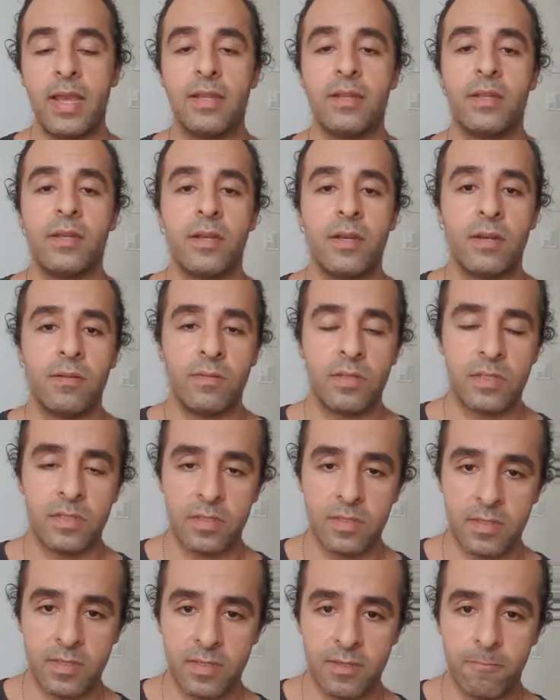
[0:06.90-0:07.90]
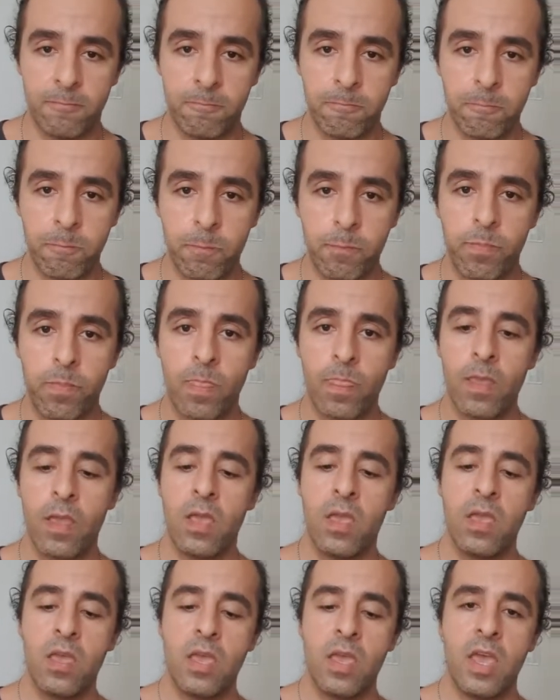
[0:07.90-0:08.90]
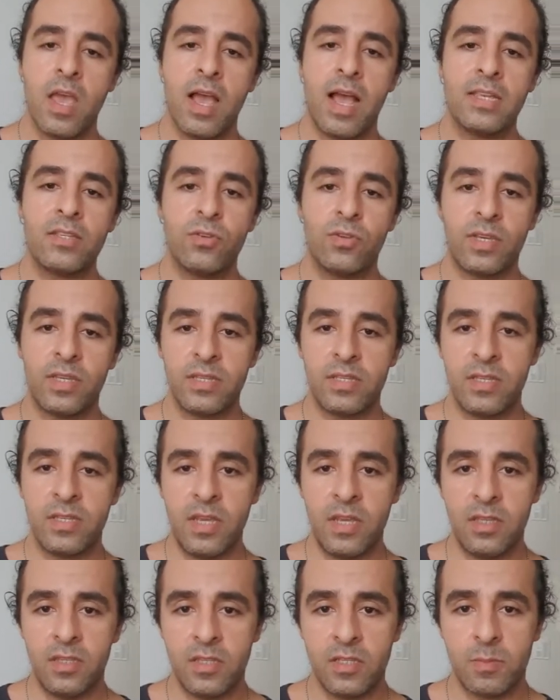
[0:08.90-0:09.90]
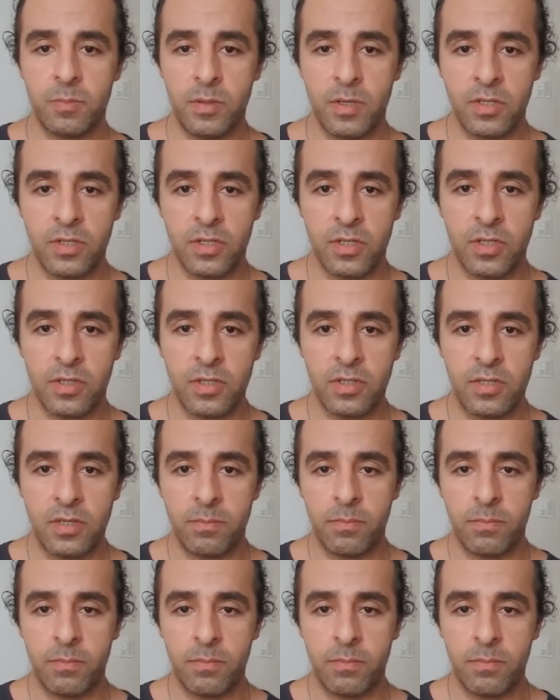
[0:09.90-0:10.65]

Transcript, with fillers: and the nervous system. As you can see in this picture, this is a